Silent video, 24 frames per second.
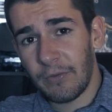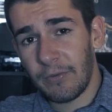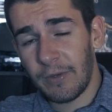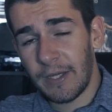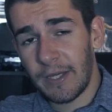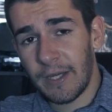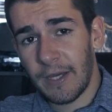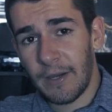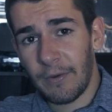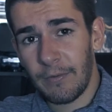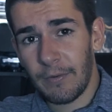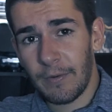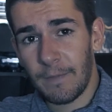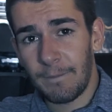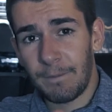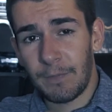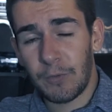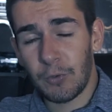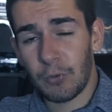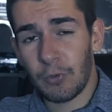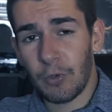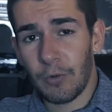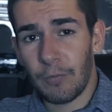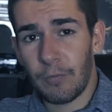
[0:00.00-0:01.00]
we have
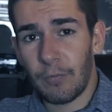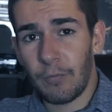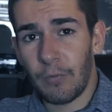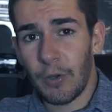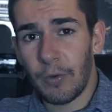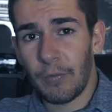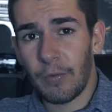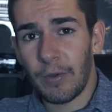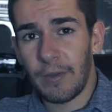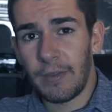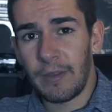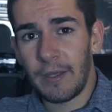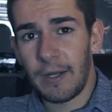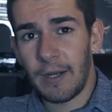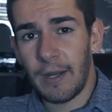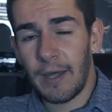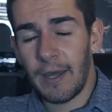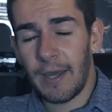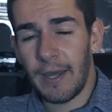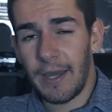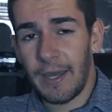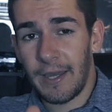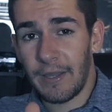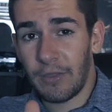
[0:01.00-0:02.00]
Tour of
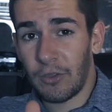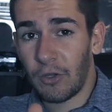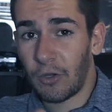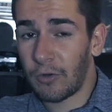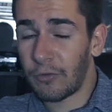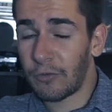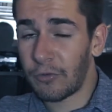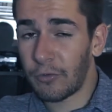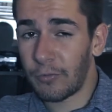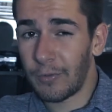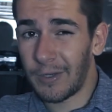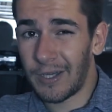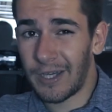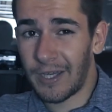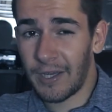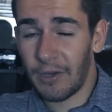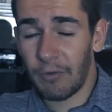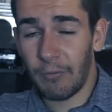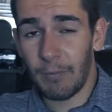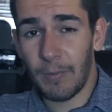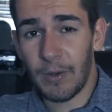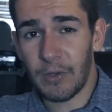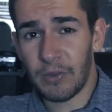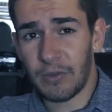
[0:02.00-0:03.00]
Vojvodina, and also we
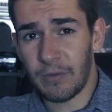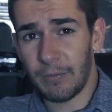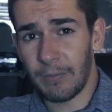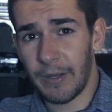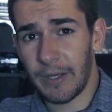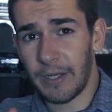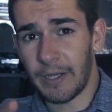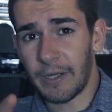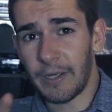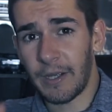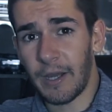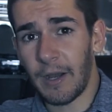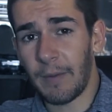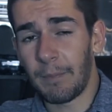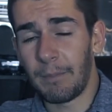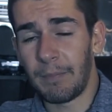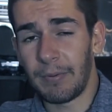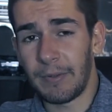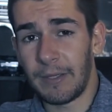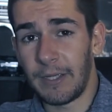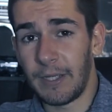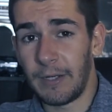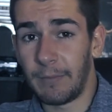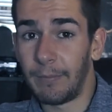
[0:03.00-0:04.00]
have Mountain Bike Cup
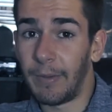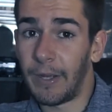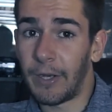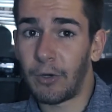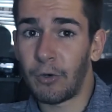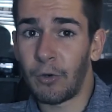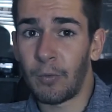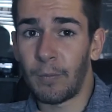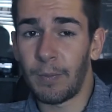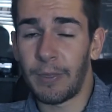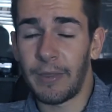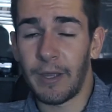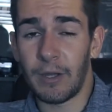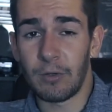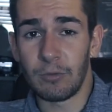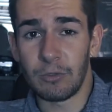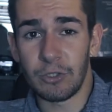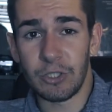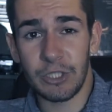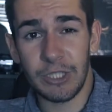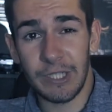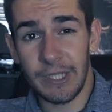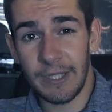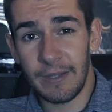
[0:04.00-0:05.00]
in my hometown
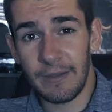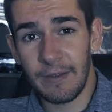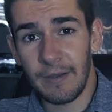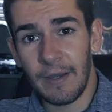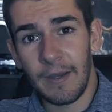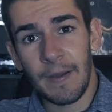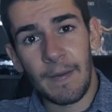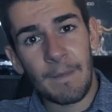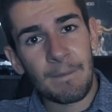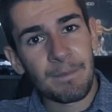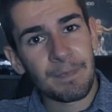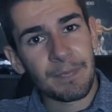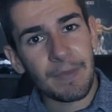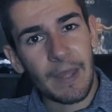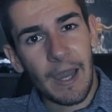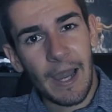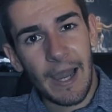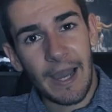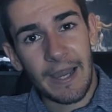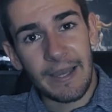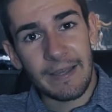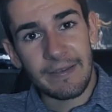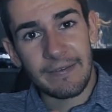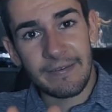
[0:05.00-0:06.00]
Šid.
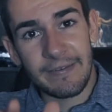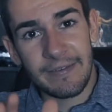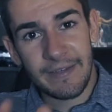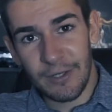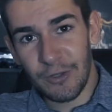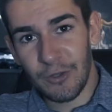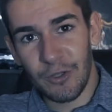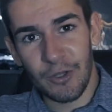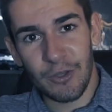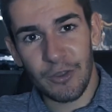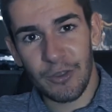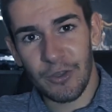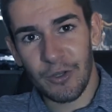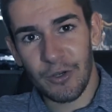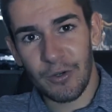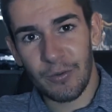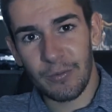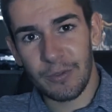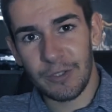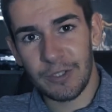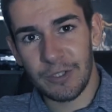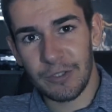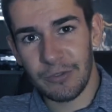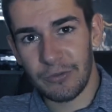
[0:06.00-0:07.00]
I still don't know,
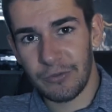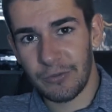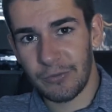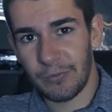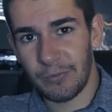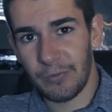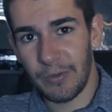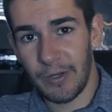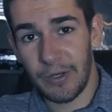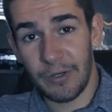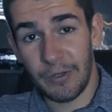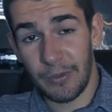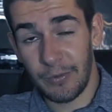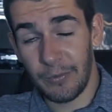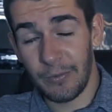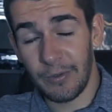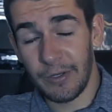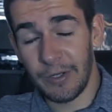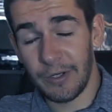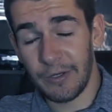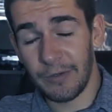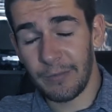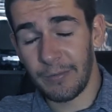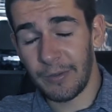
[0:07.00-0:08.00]
which is very
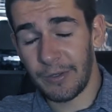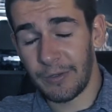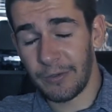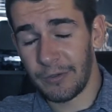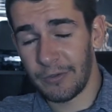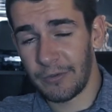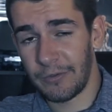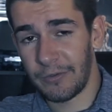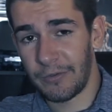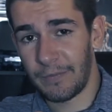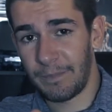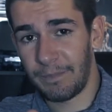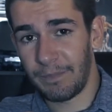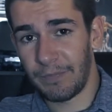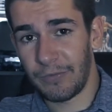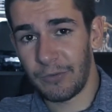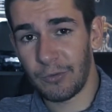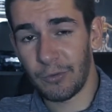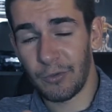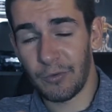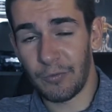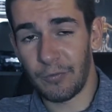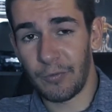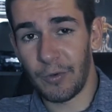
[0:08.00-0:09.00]
weird, because
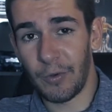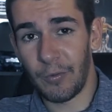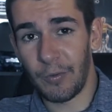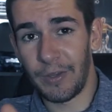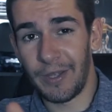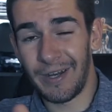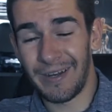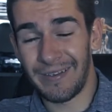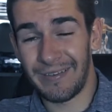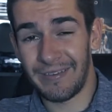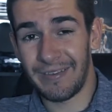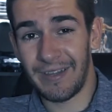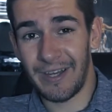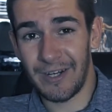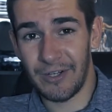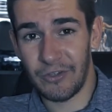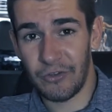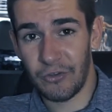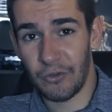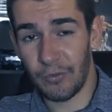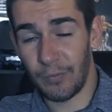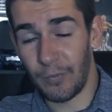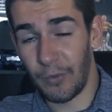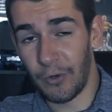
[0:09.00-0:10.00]
Tour of Vojvodina
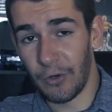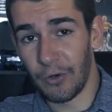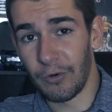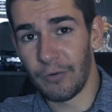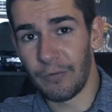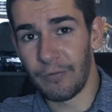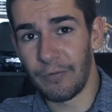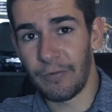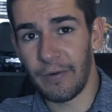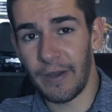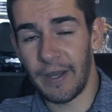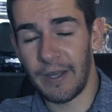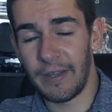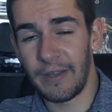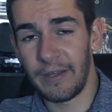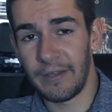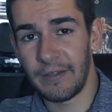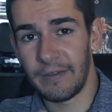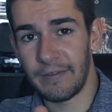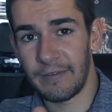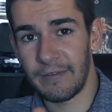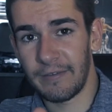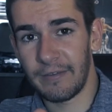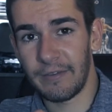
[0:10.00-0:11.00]
starts tomorrow on Friday.
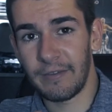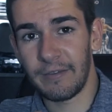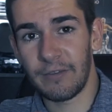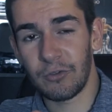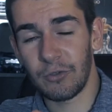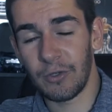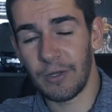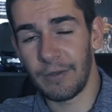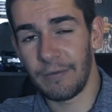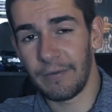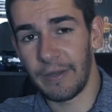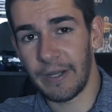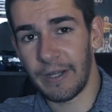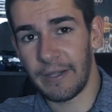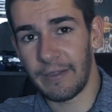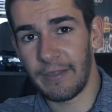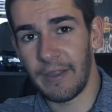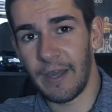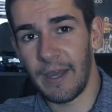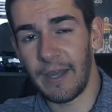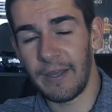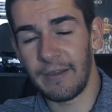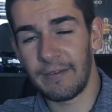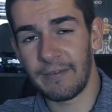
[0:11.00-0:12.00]
It's 3-week
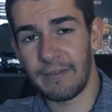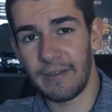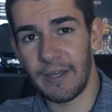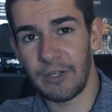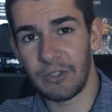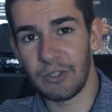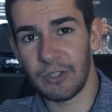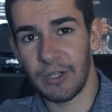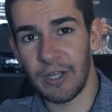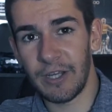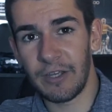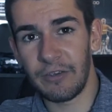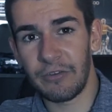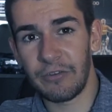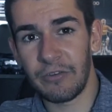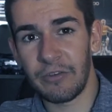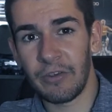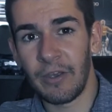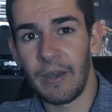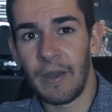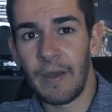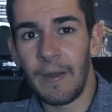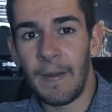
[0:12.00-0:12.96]
day stage race,